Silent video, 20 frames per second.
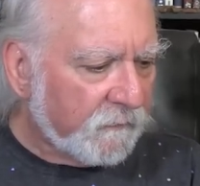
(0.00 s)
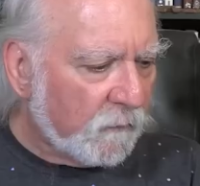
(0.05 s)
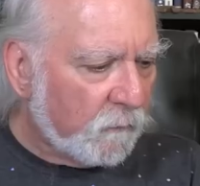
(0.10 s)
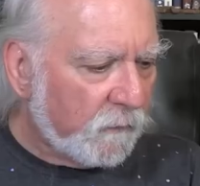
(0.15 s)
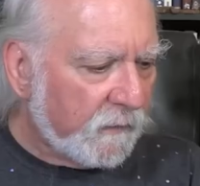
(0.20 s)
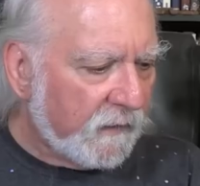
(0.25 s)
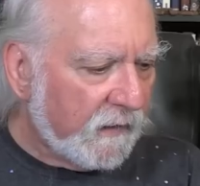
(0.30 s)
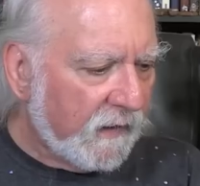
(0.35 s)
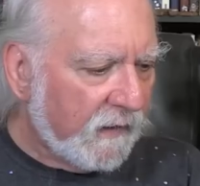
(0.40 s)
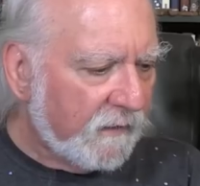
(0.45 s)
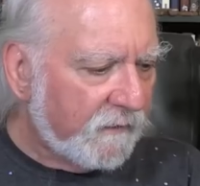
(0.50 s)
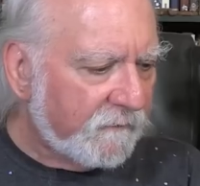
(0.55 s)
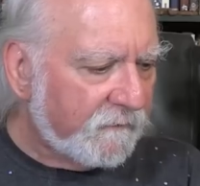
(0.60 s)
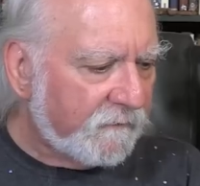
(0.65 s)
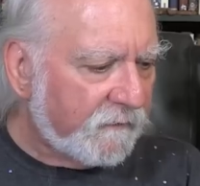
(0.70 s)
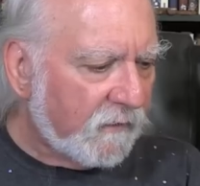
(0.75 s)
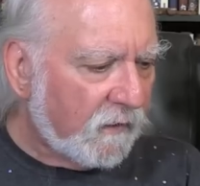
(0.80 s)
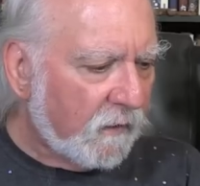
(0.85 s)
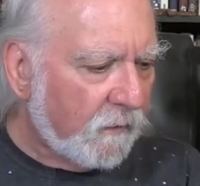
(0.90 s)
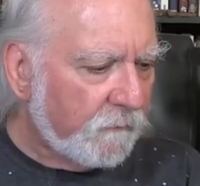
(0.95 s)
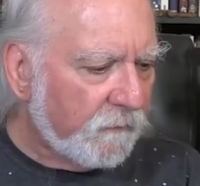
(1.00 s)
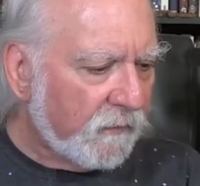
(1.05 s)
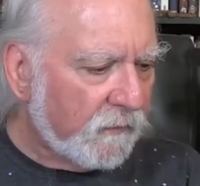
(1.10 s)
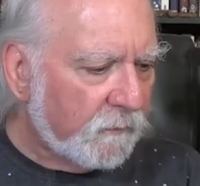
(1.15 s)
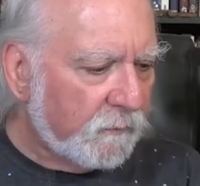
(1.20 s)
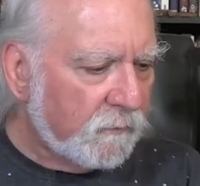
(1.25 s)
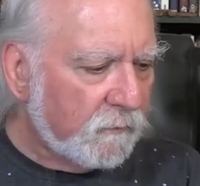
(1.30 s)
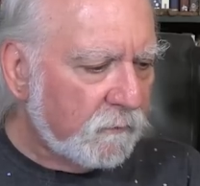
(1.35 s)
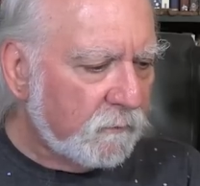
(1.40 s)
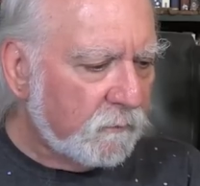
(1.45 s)
we have um, the
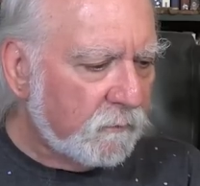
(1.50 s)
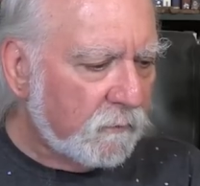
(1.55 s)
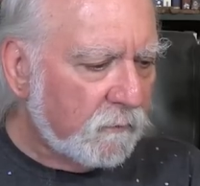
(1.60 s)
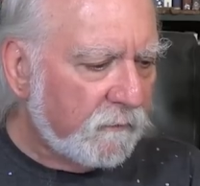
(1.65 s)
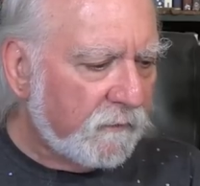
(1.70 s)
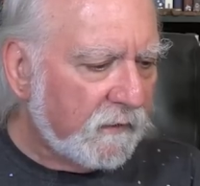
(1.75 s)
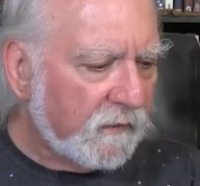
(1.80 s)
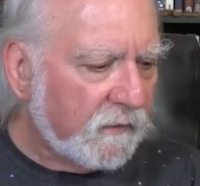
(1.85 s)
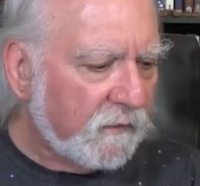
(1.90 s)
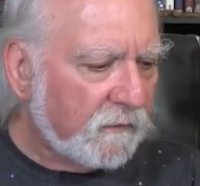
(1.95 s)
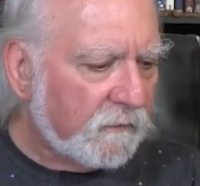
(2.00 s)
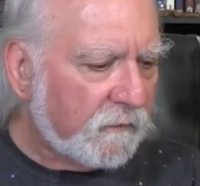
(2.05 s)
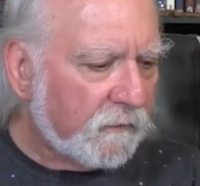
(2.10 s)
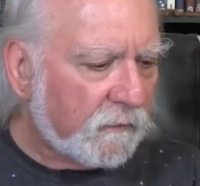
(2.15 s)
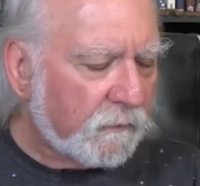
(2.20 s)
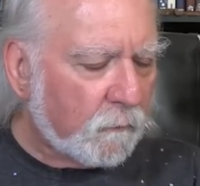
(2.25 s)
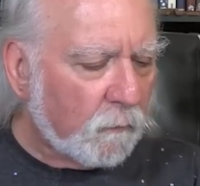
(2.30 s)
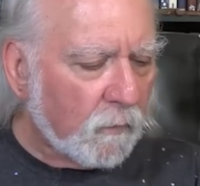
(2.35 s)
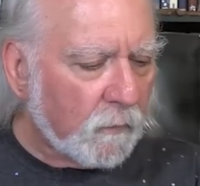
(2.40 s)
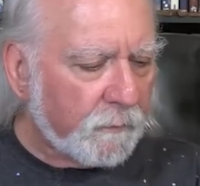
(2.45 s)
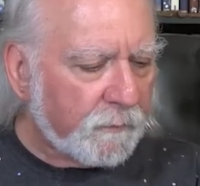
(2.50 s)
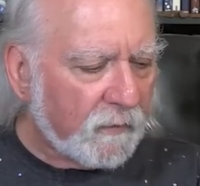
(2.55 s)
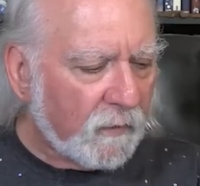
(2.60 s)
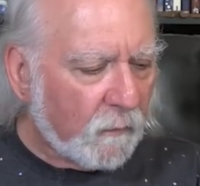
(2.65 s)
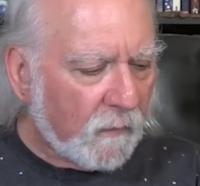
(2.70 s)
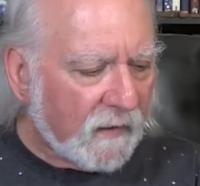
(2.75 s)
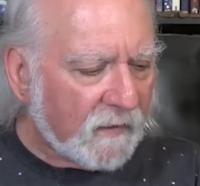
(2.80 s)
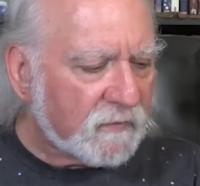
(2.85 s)
moon moving into Scorpio.